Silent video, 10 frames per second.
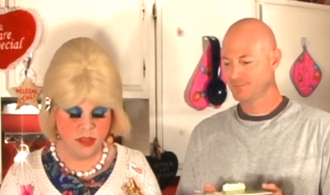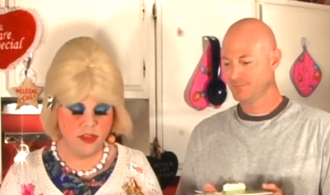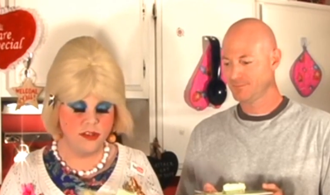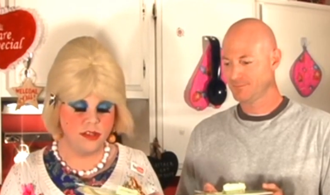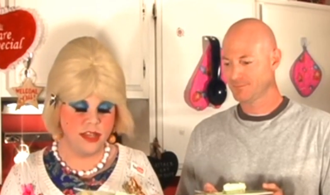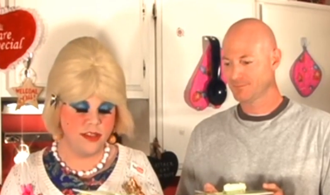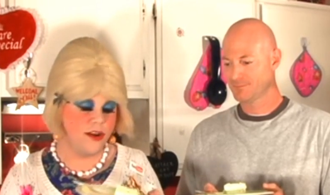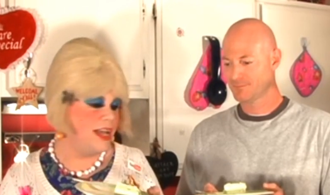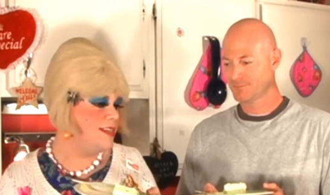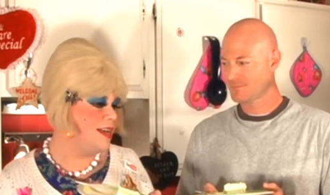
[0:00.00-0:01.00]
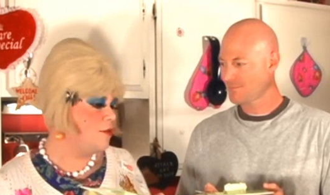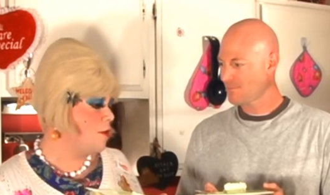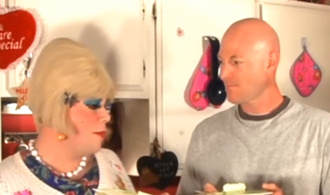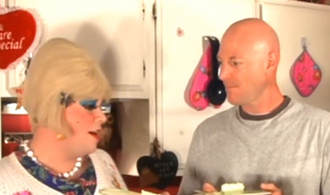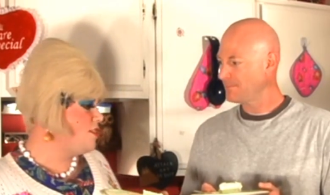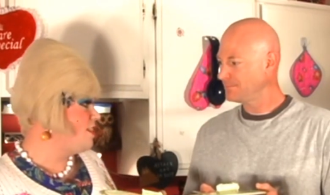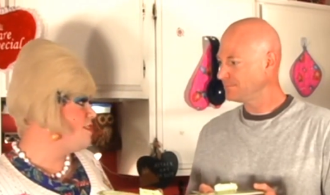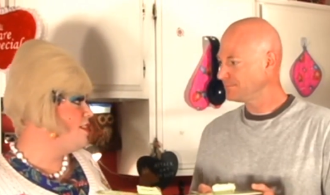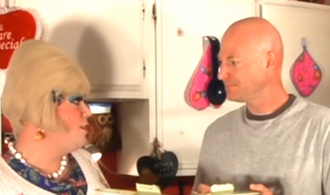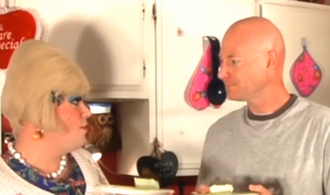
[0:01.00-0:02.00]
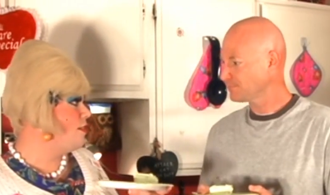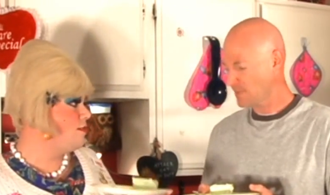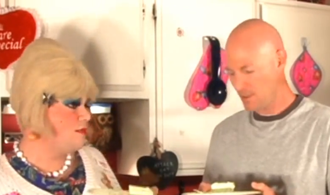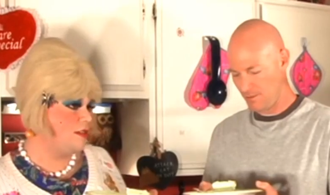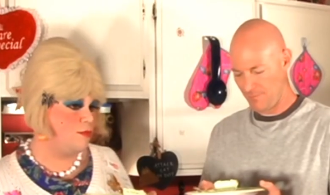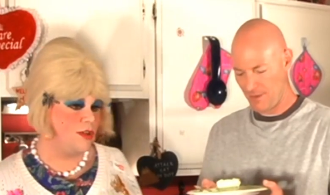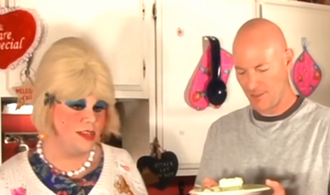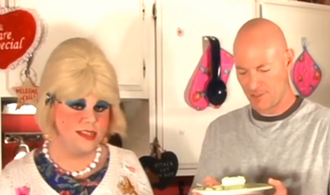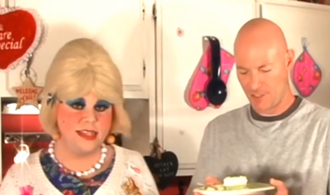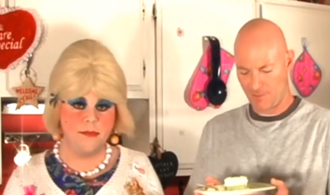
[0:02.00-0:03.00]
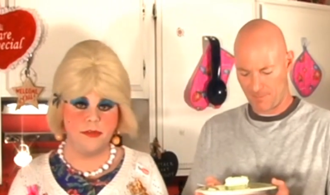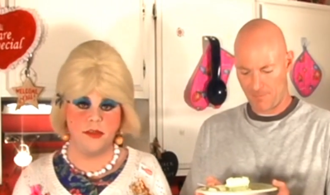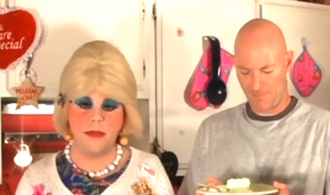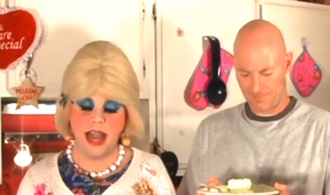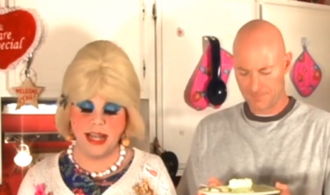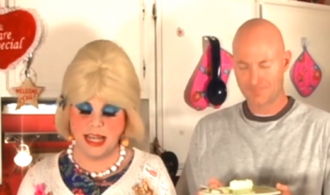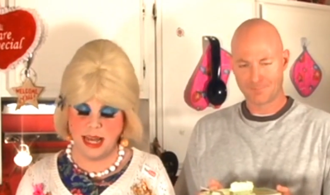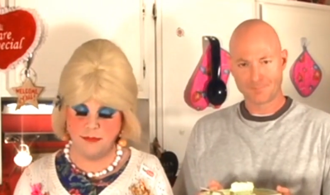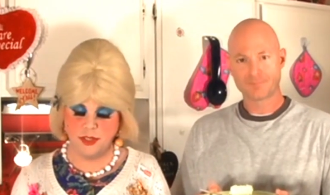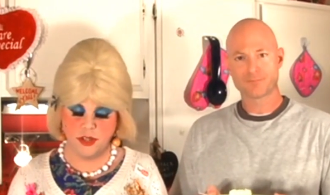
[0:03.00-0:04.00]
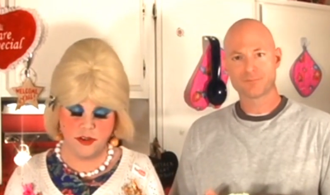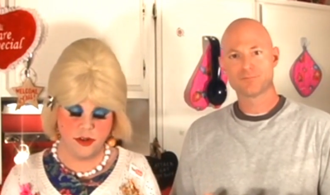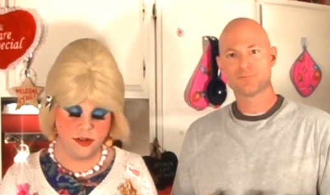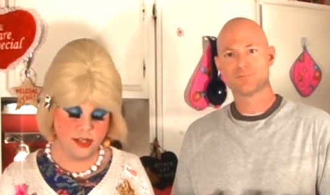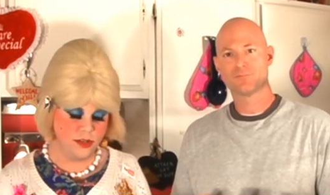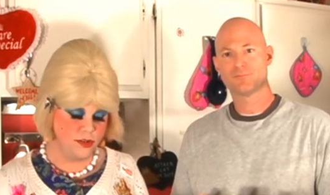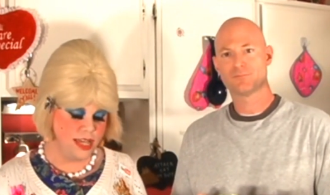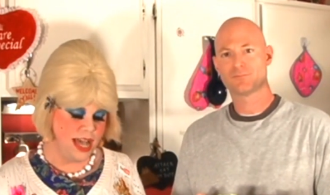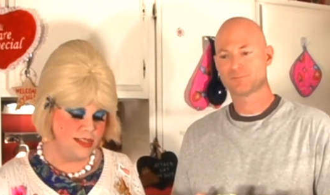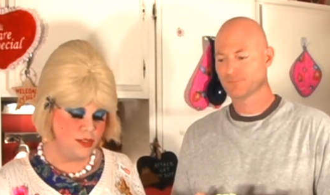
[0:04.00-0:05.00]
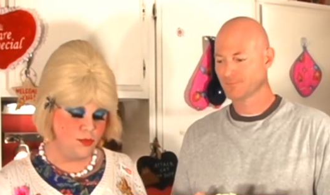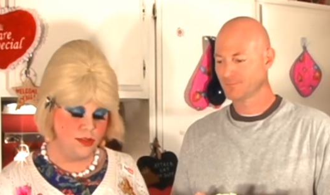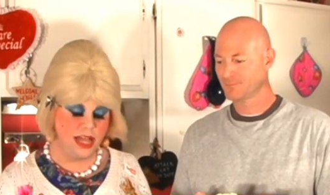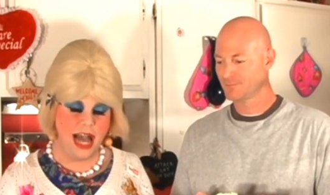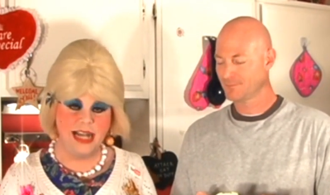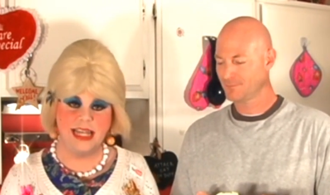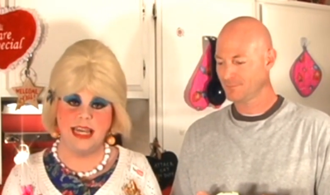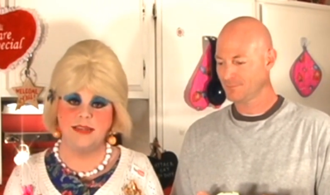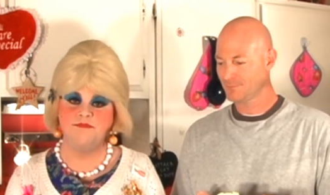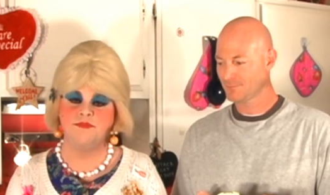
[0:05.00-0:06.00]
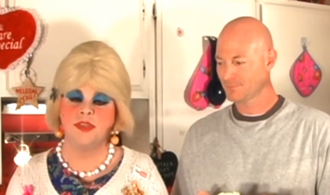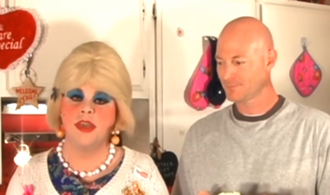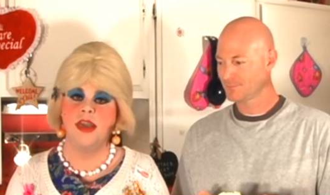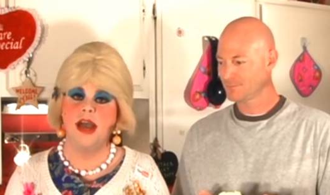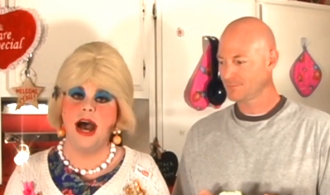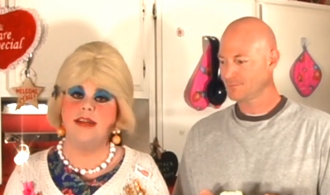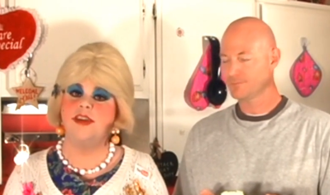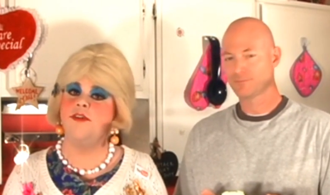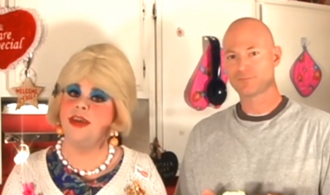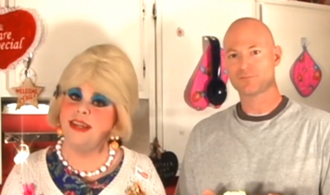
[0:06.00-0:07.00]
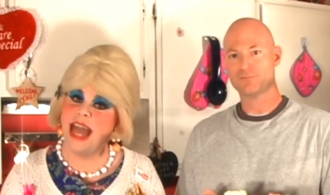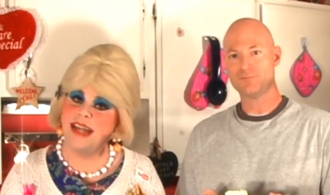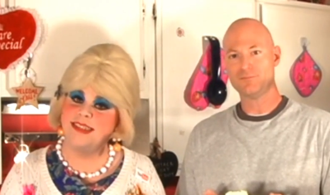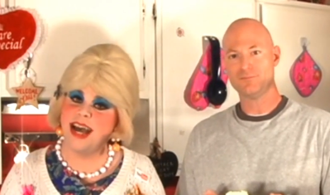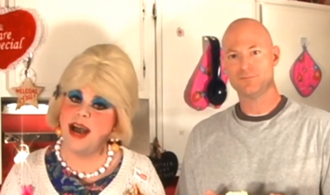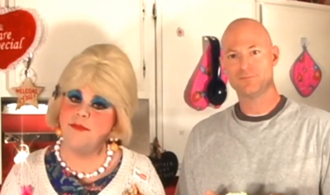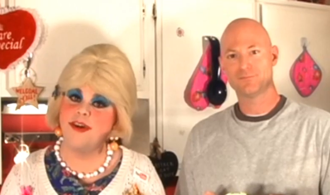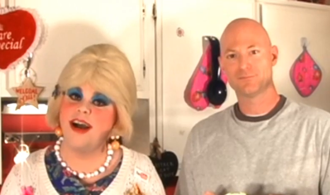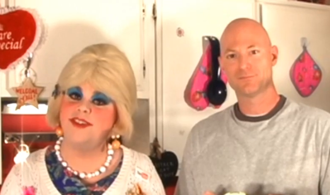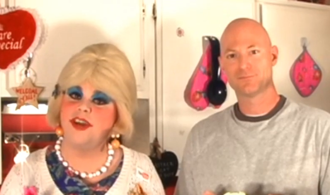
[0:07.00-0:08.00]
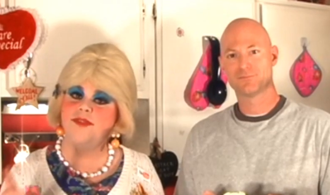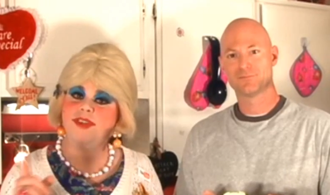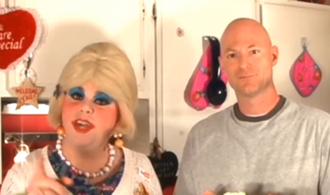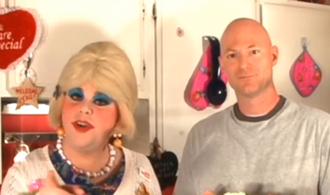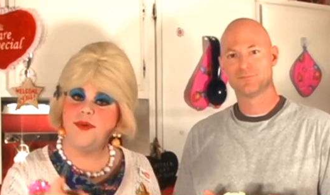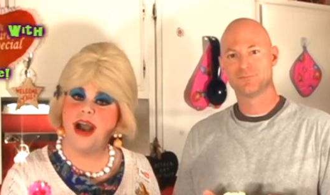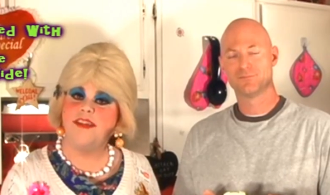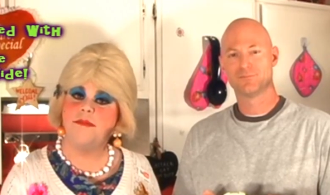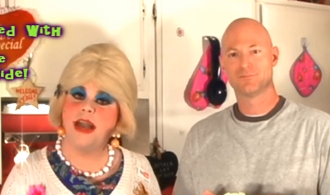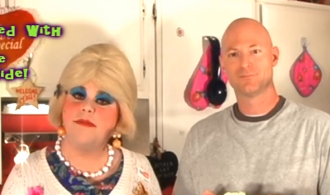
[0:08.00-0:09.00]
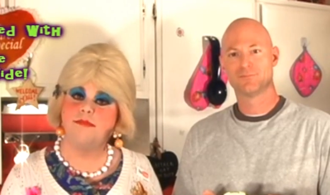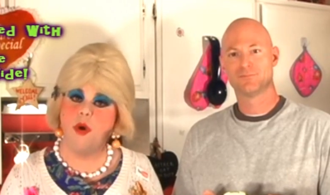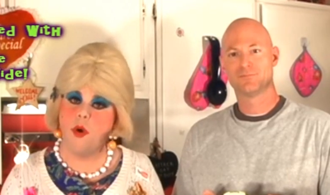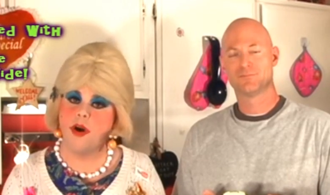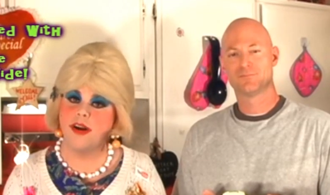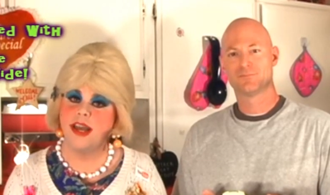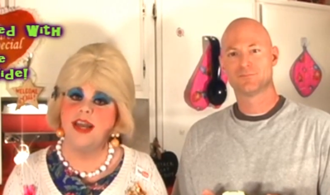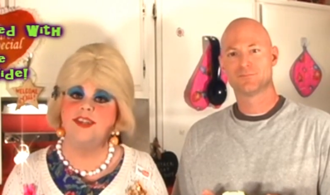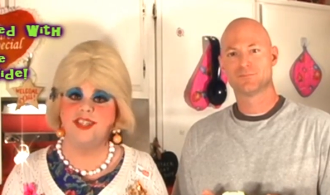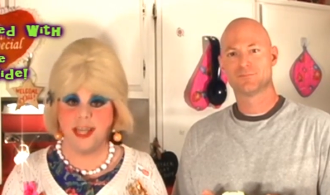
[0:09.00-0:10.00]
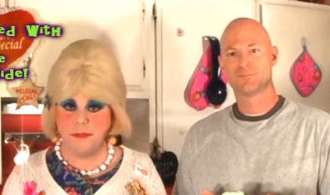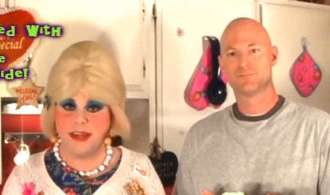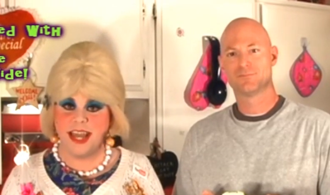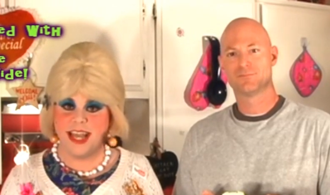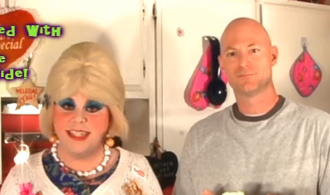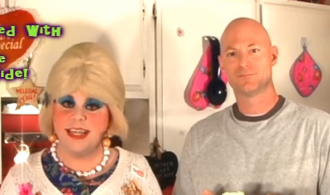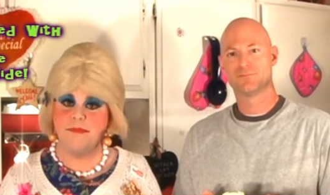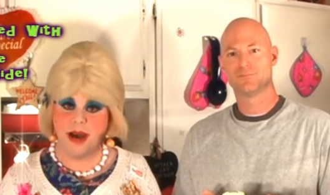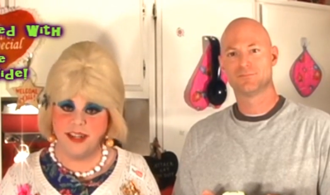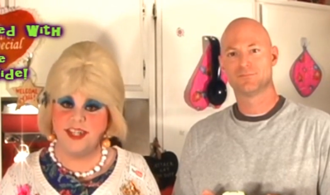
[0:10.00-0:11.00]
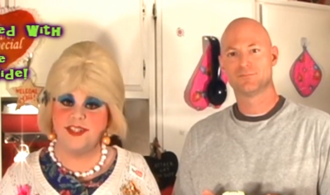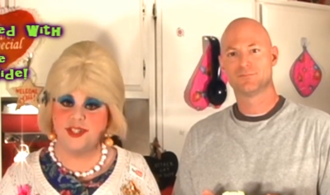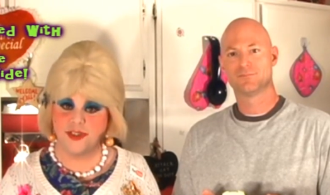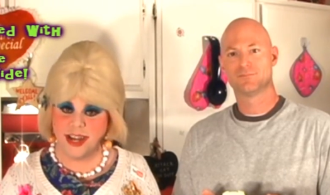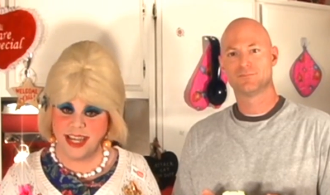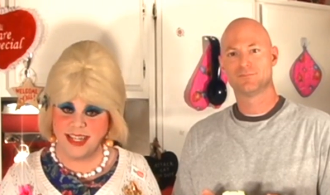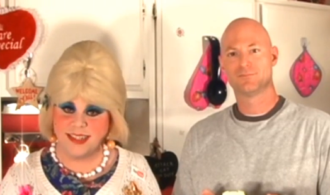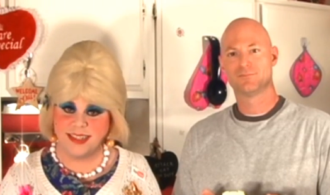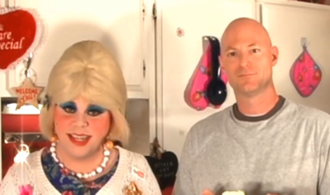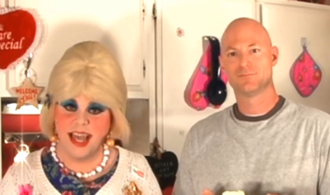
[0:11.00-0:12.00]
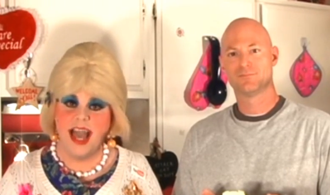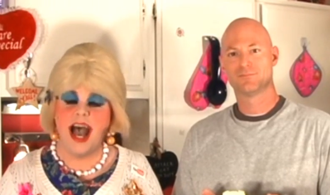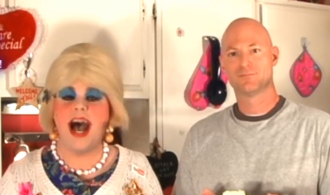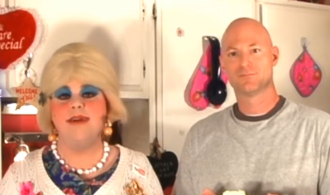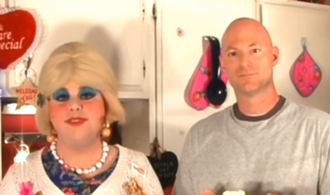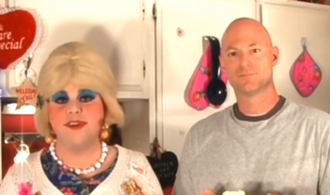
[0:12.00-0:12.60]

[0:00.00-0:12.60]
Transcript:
Speaker 1: they're they're easy on your budget too. They're oh, they're really simple to make, and I'm sure your your guests will like it. Tune in next time where I show you how to make more cheap and easy budget treats. I'm